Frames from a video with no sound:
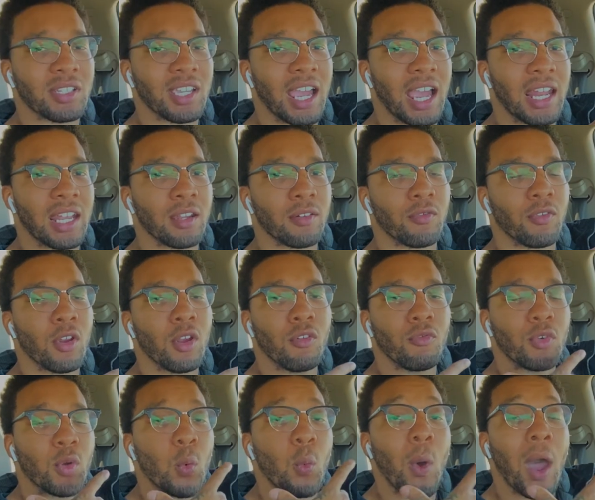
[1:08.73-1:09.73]
kind of
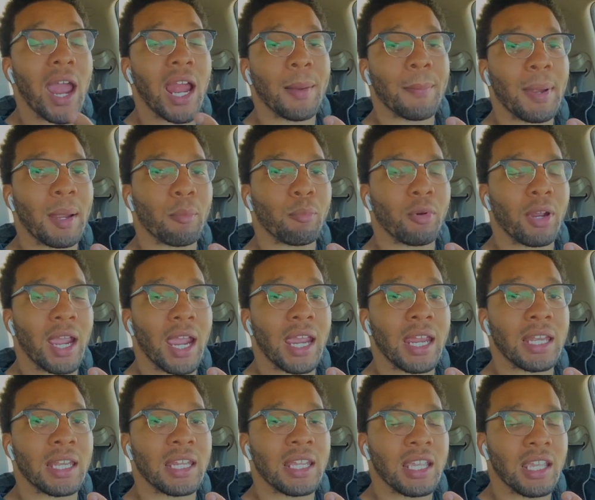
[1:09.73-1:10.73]
rewire my
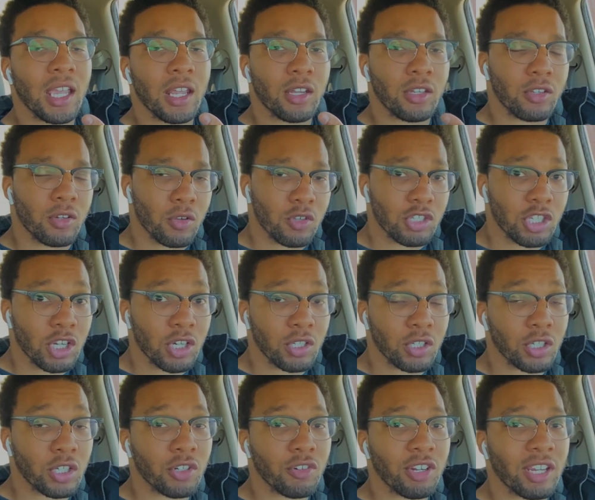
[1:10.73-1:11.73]
brain and to a certain
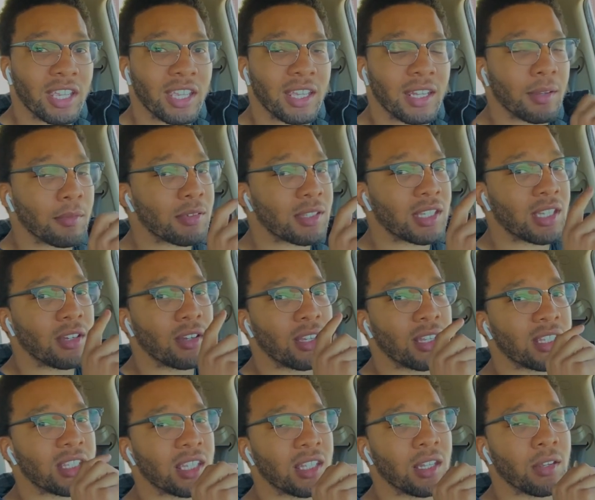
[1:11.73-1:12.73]
degree. And I'm still,
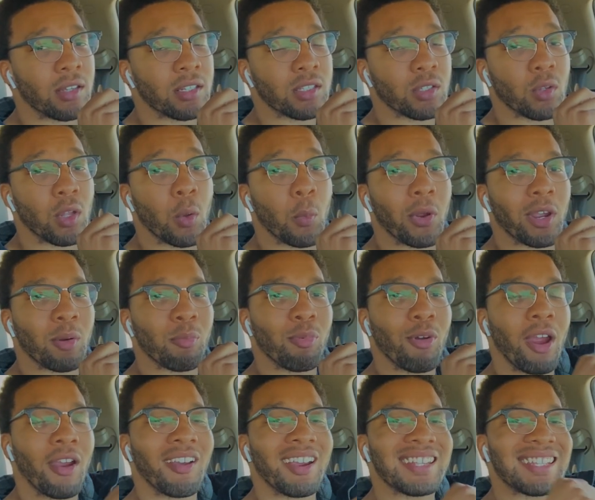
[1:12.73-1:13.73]
it's still, it's still a work in
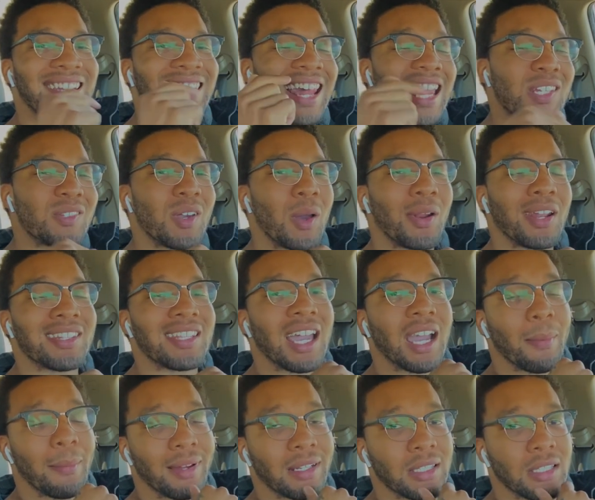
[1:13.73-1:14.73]
progress. And that's how I want to talk
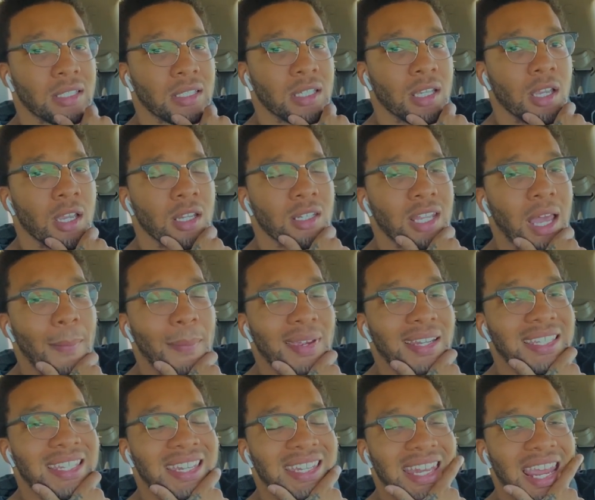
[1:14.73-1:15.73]
about this topic
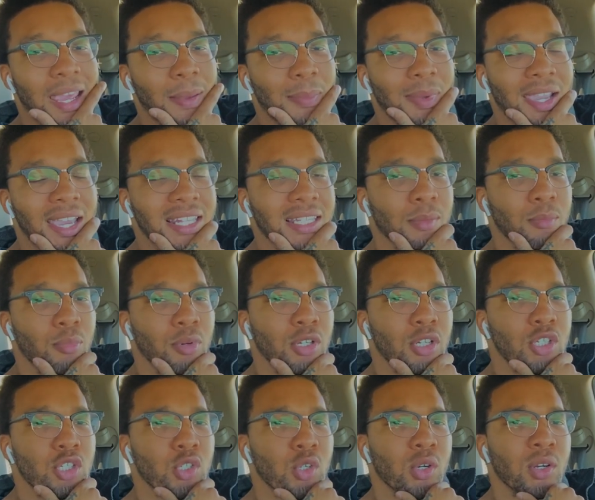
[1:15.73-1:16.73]
today, because I'm pretty
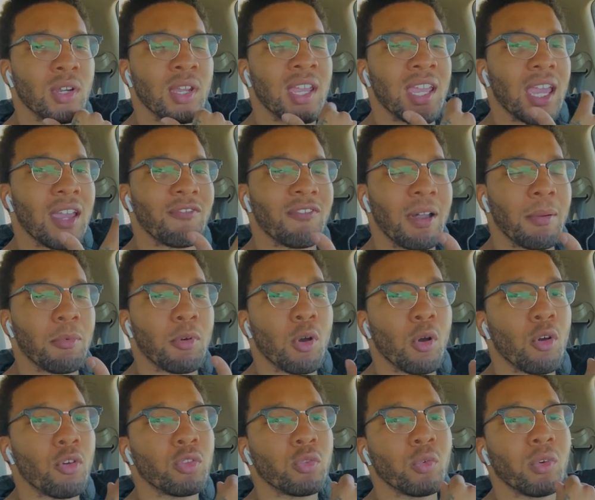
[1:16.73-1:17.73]
sure if I'm
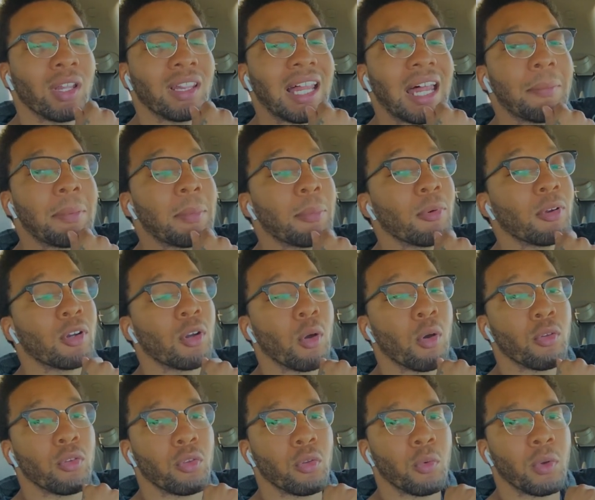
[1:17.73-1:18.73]
going through it, a lot of people are
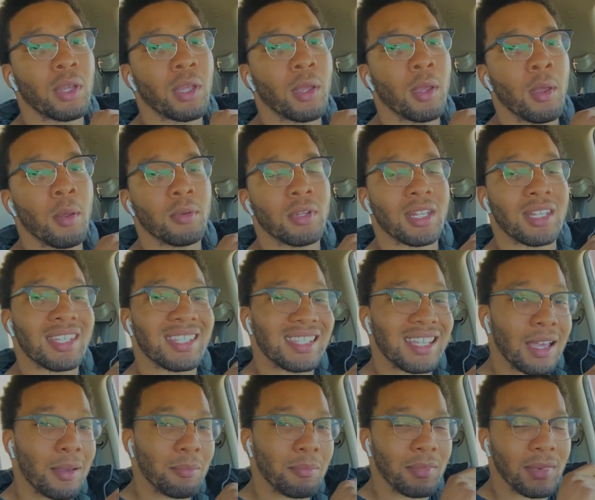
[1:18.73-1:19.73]
going through it to
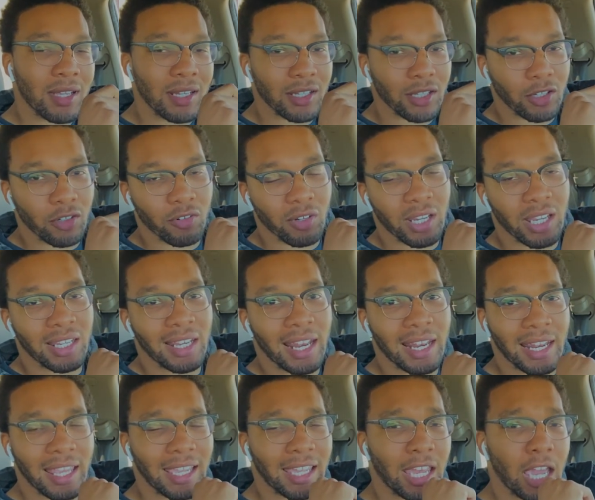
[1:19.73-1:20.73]
some degree, and that
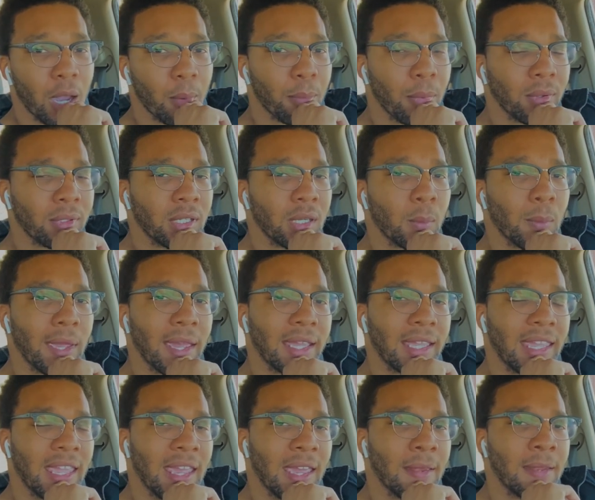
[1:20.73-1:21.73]
I can help on any way I
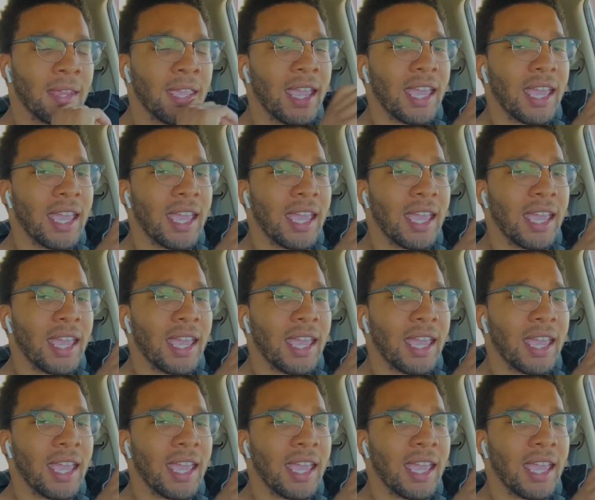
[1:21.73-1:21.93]
can.